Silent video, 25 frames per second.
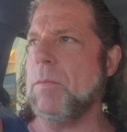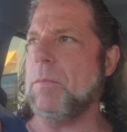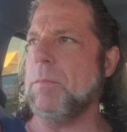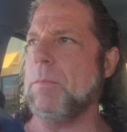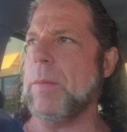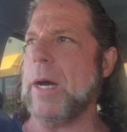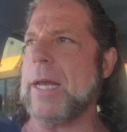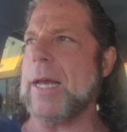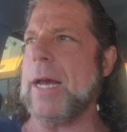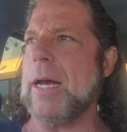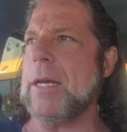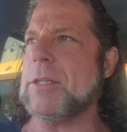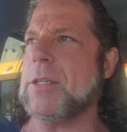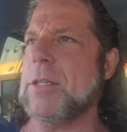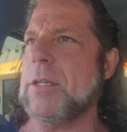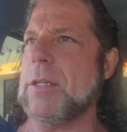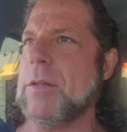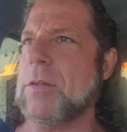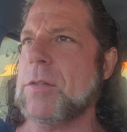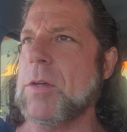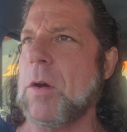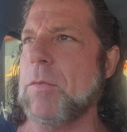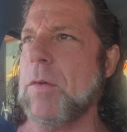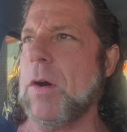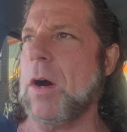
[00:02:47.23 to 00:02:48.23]
my guys,
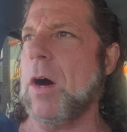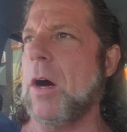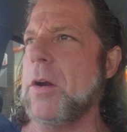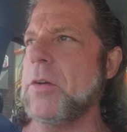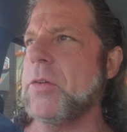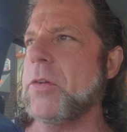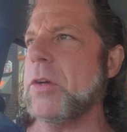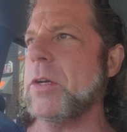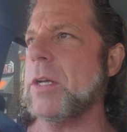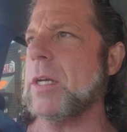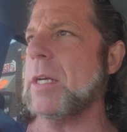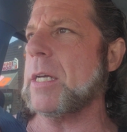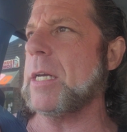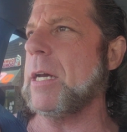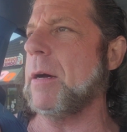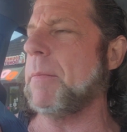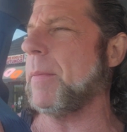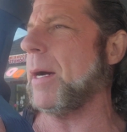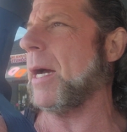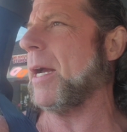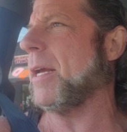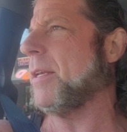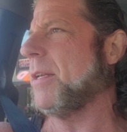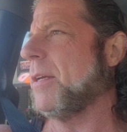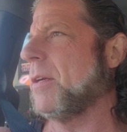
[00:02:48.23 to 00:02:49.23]
there's over 100
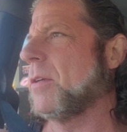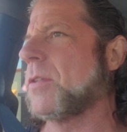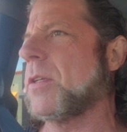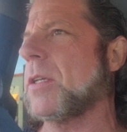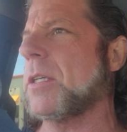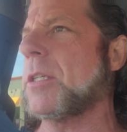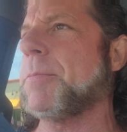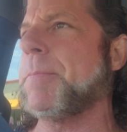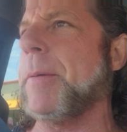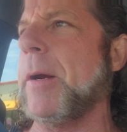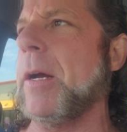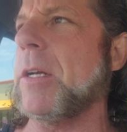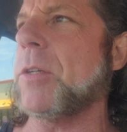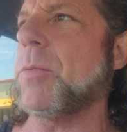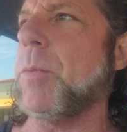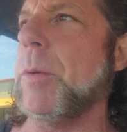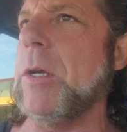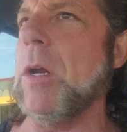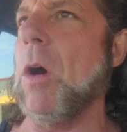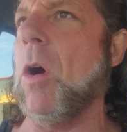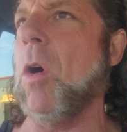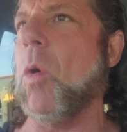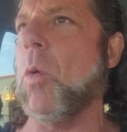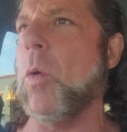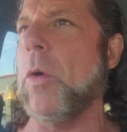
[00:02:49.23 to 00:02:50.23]
combined years experience. We
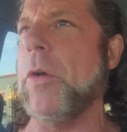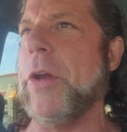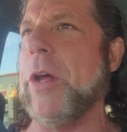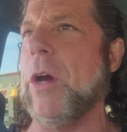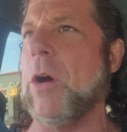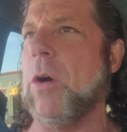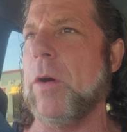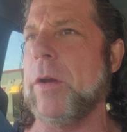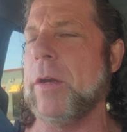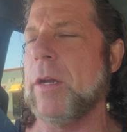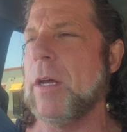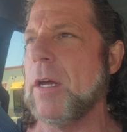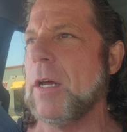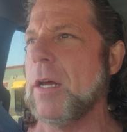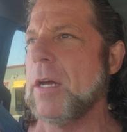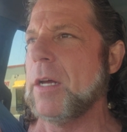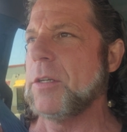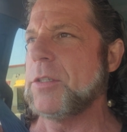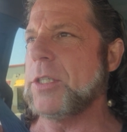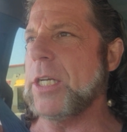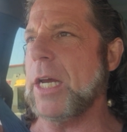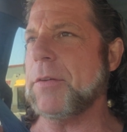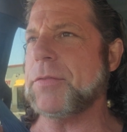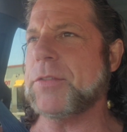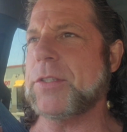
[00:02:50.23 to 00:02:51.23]
know what we're doing.
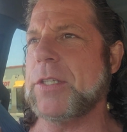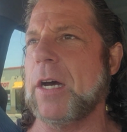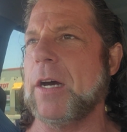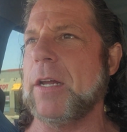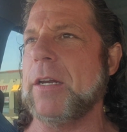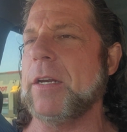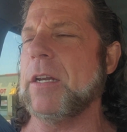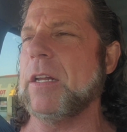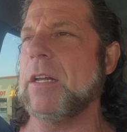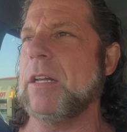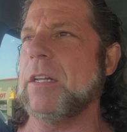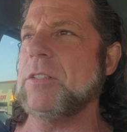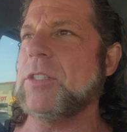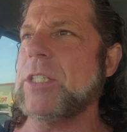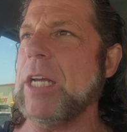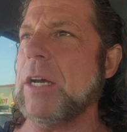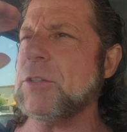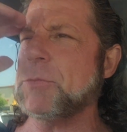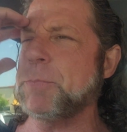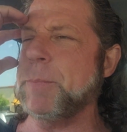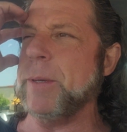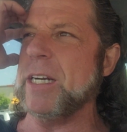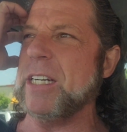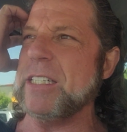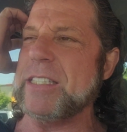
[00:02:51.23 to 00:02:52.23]
Jeff's done
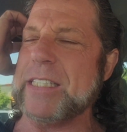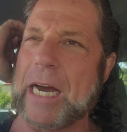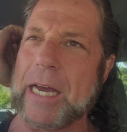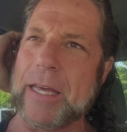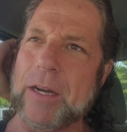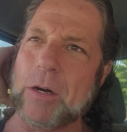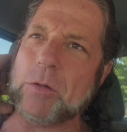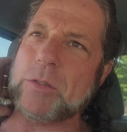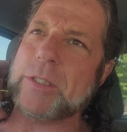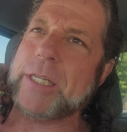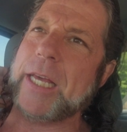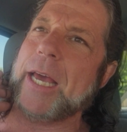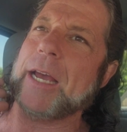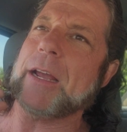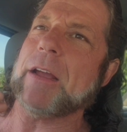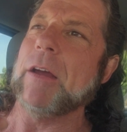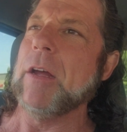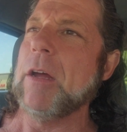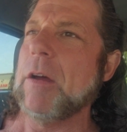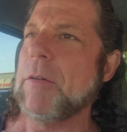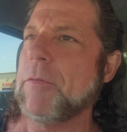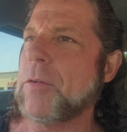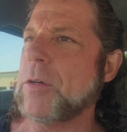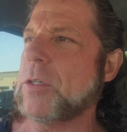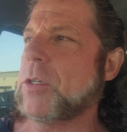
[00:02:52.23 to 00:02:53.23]
just been a dyno tech
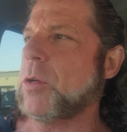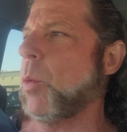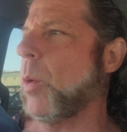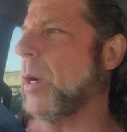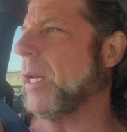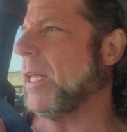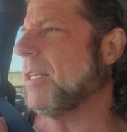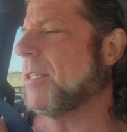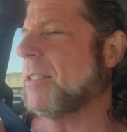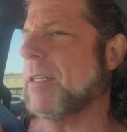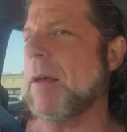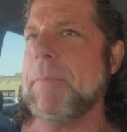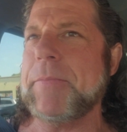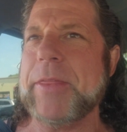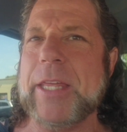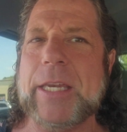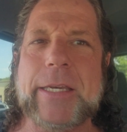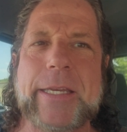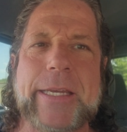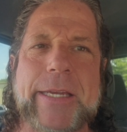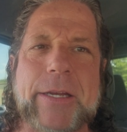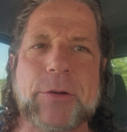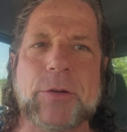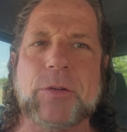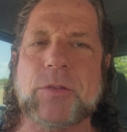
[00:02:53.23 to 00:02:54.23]
for 20 something
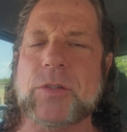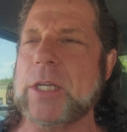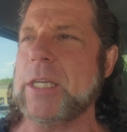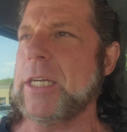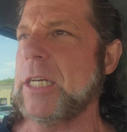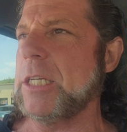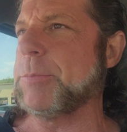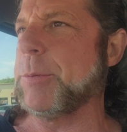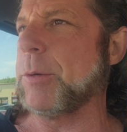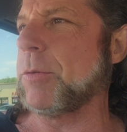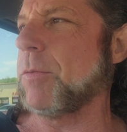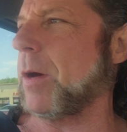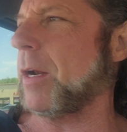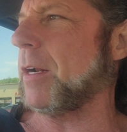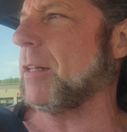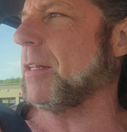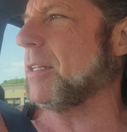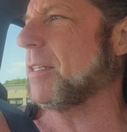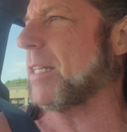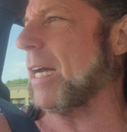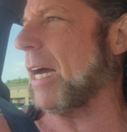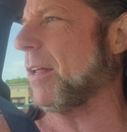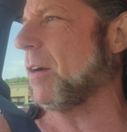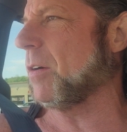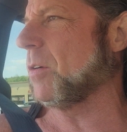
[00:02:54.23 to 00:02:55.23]
years and he's been running the
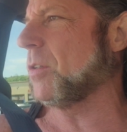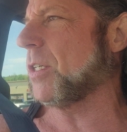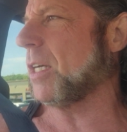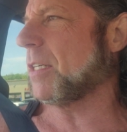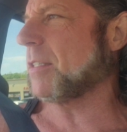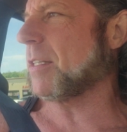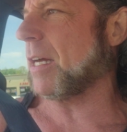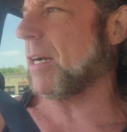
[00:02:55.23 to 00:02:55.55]
Dynojet